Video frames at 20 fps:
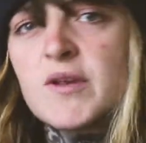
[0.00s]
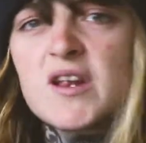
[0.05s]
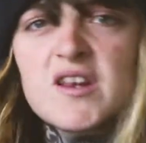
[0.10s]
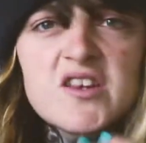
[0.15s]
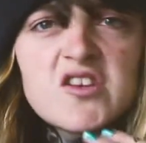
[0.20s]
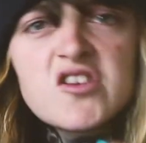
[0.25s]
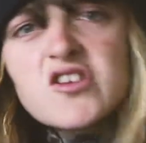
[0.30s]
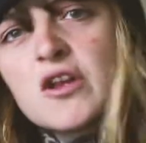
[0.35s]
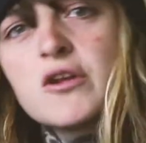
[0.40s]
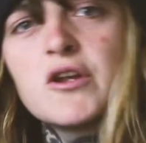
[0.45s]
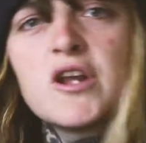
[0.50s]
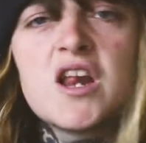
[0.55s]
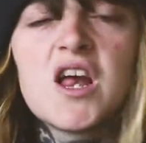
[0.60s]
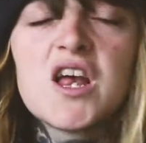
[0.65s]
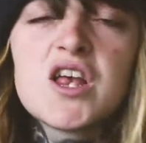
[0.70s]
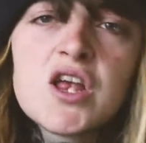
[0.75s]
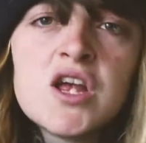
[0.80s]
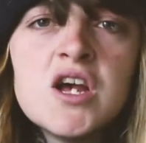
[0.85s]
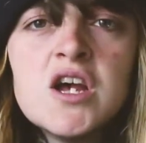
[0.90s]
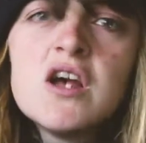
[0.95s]
Like, this is only
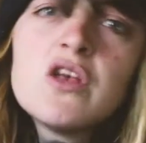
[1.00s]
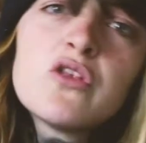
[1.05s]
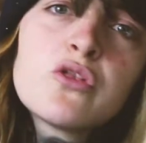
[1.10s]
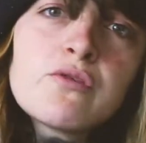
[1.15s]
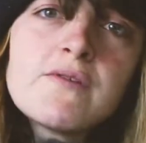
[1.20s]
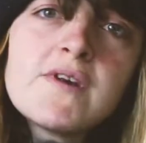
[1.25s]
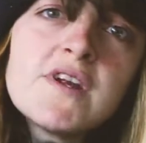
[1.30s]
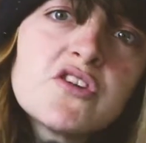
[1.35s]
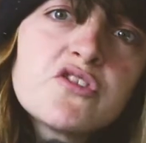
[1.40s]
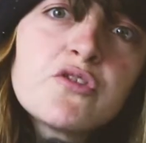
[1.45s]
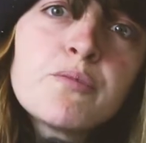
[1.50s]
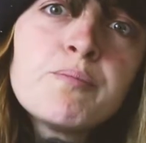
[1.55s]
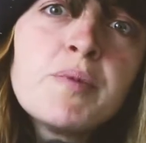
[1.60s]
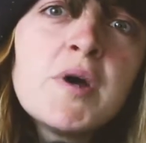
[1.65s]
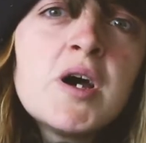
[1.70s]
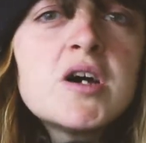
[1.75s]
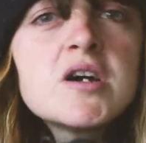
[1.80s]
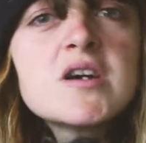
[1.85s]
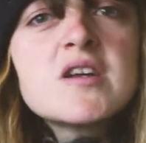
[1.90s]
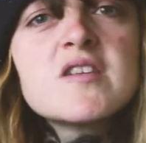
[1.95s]
like
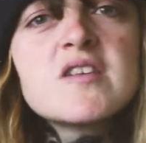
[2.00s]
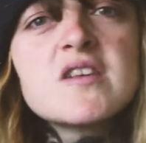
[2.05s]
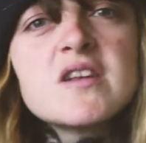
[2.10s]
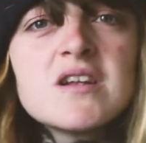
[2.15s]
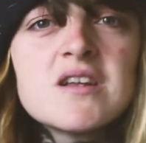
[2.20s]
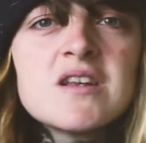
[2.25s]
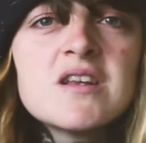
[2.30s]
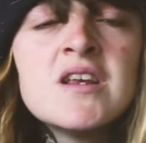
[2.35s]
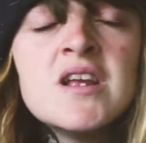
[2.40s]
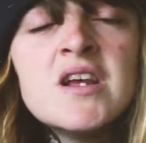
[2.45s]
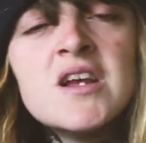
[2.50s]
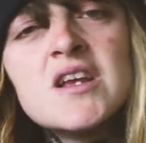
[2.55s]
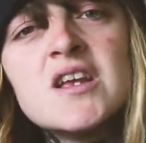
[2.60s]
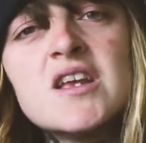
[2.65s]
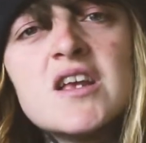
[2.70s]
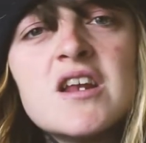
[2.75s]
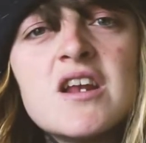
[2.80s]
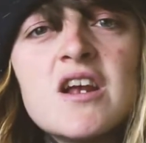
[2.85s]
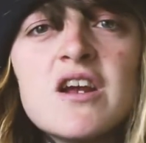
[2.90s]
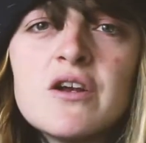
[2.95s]
$300, and
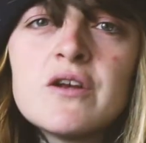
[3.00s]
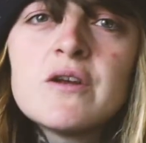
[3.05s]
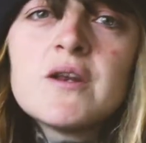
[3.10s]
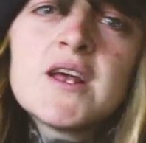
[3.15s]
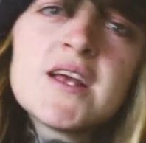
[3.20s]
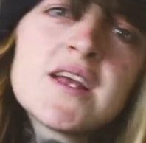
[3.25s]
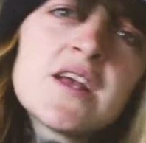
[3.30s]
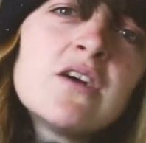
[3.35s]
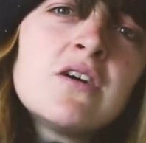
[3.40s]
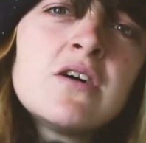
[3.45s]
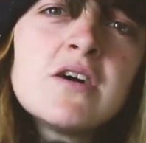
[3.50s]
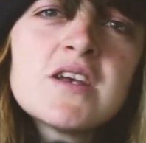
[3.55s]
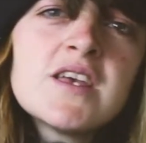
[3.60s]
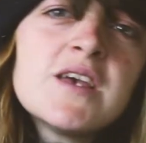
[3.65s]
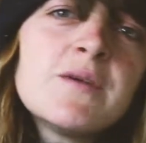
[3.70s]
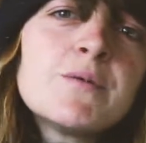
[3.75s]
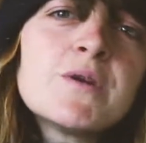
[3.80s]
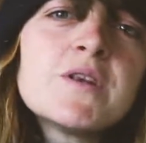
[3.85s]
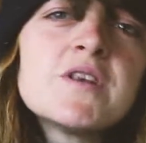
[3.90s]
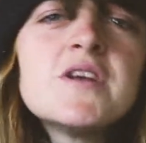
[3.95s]
you know, like, oh,
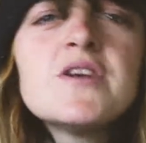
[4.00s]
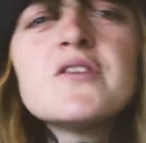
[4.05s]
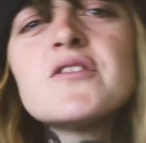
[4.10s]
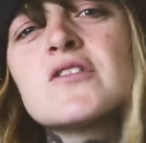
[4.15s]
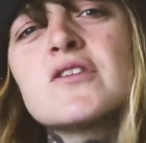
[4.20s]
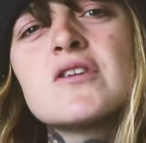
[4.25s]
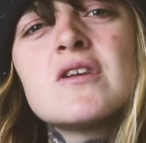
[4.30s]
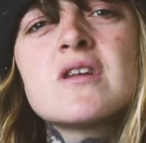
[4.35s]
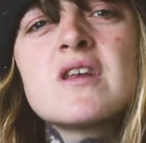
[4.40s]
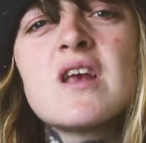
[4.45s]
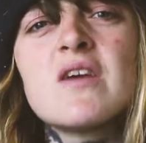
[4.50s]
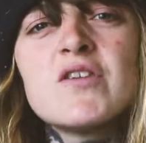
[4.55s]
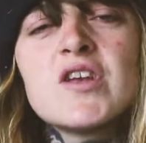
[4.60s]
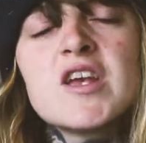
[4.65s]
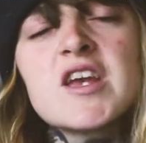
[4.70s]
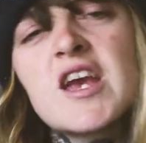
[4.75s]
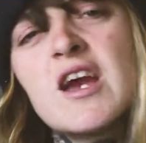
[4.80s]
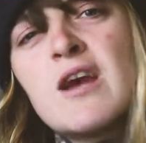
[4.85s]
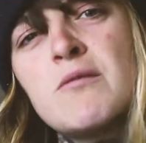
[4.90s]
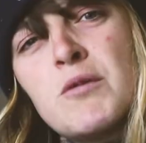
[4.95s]
get one of those. Good to have in
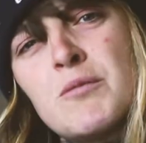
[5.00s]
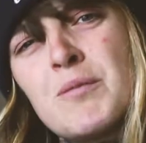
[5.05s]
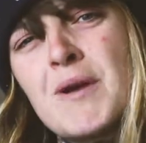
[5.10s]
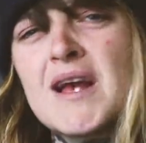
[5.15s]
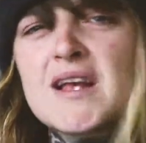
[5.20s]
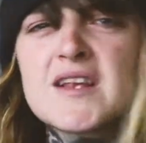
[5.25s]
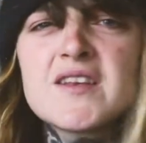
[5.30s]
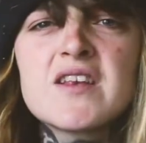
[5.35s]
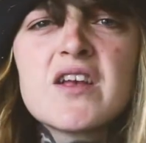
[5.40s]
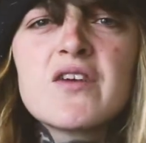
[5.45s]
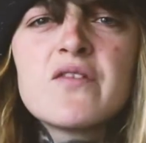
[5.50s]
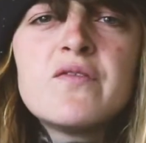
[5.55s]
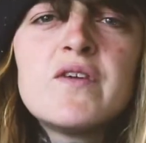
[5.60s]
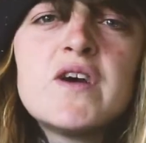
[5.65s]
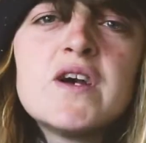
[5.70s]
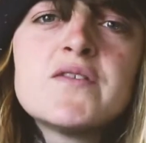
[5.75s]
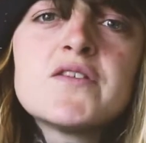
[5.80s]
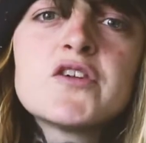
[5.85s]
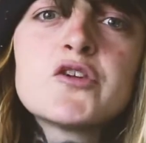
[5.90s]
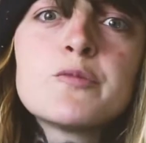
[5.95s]
your camera bag. It's like
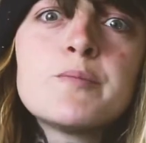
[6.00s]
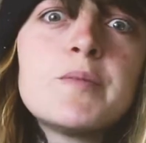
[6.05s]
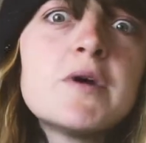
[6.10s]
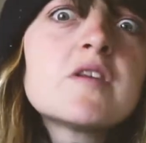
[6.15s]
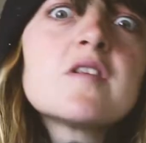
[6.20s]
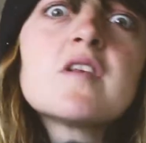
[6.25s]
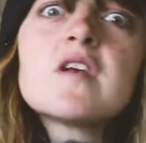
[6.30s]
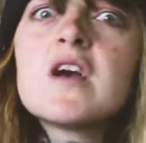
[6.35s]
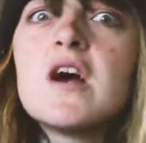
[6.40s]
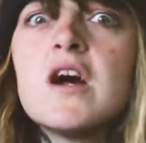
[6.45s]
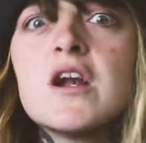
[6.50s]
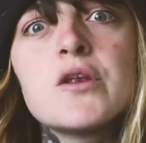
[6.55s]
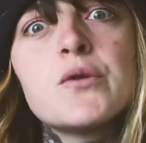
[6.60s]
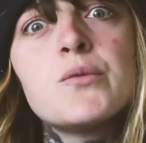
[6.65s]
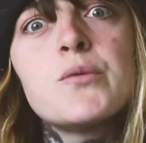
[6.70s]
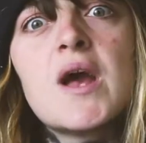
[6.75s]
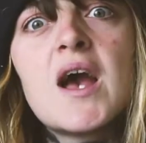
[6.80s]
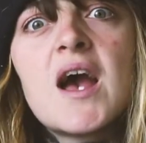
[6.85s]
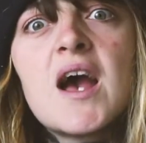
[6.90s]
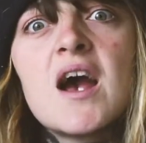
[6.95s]
$500. Like, I
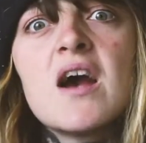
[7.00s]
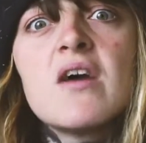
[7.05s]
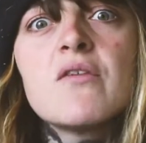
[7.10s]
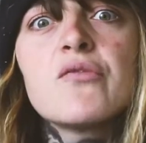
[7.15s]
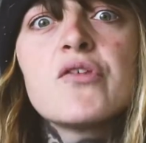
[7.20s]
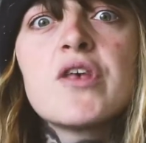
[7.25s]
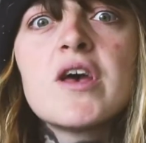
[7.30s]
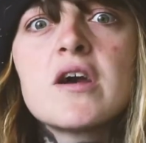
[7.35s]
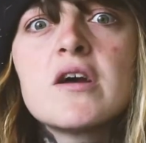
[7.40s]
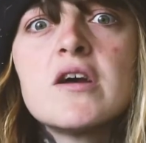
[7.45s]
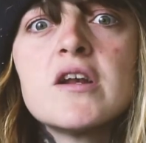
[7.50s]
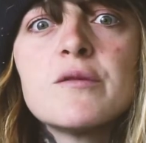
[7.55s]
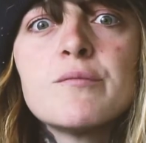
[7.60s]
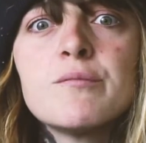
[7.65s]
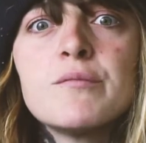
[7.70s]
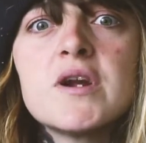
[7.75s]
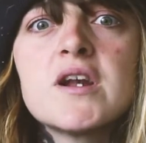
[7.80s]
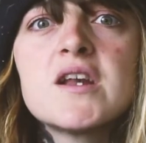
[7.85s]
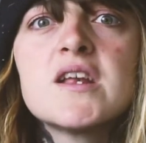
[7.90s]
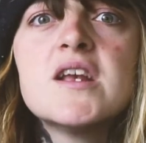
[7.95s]
don't have that kind of
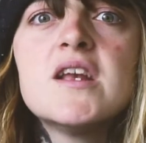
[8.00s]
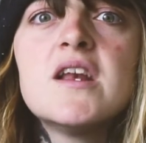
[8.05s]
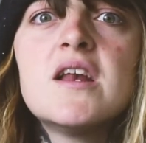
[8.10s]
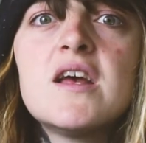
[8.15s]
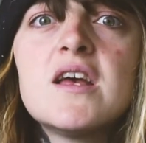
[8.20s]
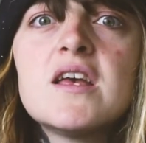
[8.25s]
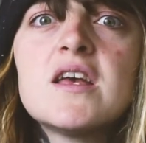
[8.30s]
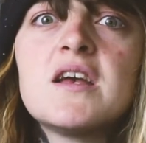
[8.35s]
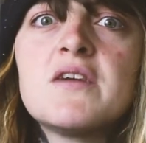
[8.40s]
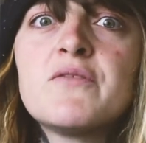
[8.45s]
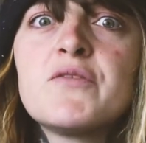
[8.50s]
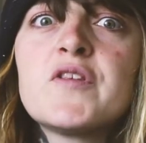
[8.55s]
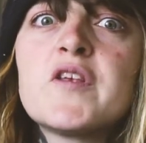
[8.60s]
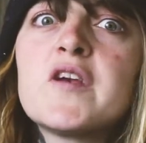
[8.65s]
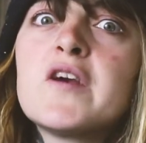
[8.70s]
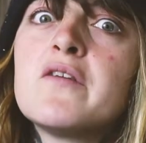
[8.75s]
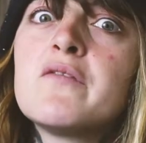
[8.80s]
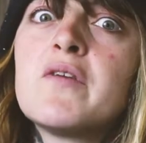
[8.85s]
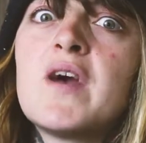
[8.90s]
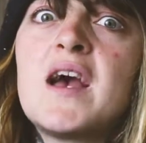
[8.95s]
money. Like,
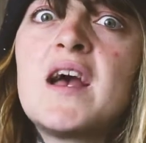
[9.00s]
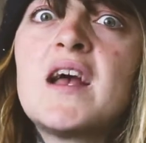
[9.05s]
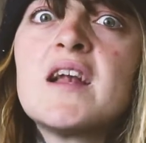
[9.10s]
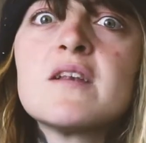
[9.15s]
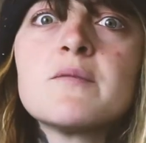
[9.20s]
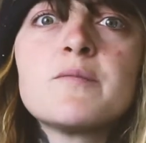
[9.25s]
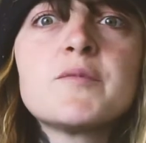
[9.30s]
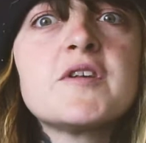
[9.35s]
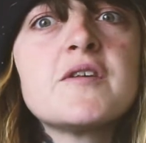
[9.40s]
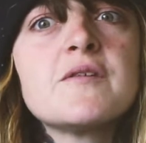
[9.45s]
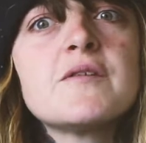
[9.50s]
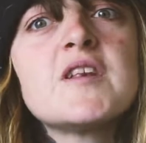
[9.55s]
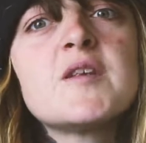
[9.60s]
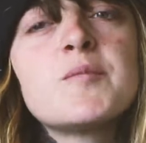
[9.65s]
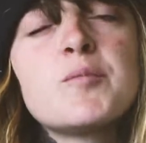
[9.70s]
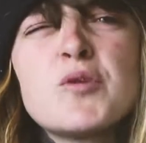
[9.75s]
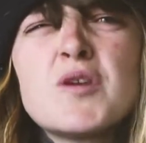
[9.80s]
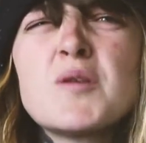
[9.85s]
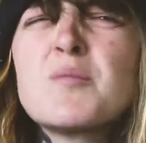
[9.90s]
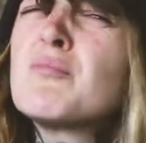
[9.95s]
everything I've had up to this
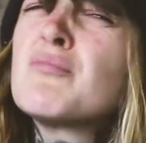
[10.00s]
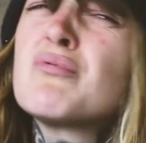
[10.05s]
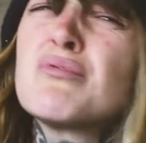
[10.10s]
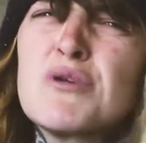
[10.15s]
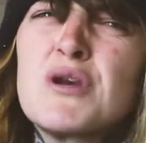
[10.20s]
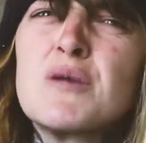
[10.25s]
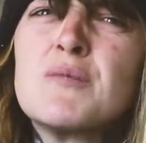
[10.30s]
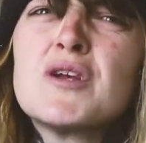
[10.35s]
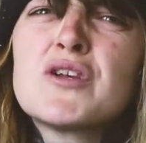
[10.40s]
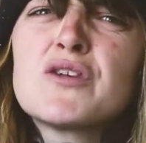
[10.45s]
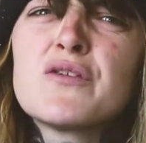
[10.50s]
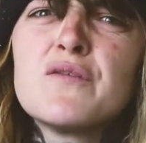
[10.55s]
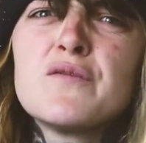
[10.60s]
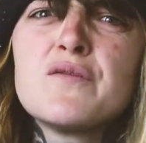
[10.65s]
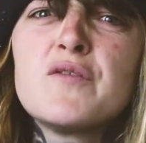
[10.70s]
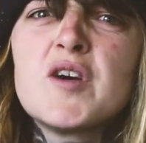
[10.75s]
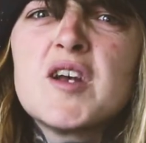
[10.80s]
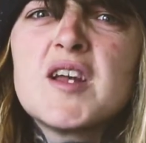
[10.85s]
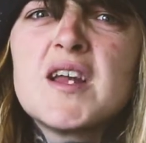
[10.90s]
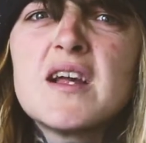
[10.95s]
point is pretty much on
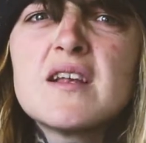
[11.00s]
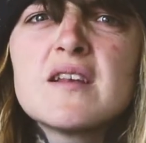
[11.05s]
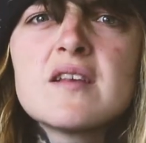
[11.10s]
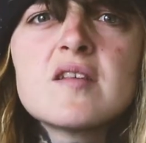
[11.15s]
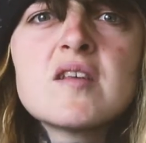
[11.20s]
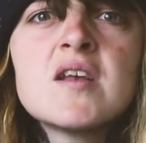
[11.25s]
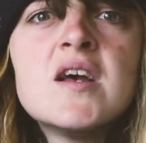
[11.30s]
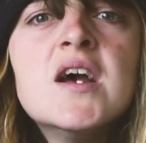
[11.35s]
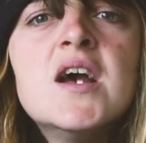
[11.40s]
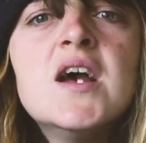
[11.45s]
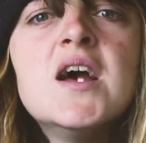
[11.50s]
finance,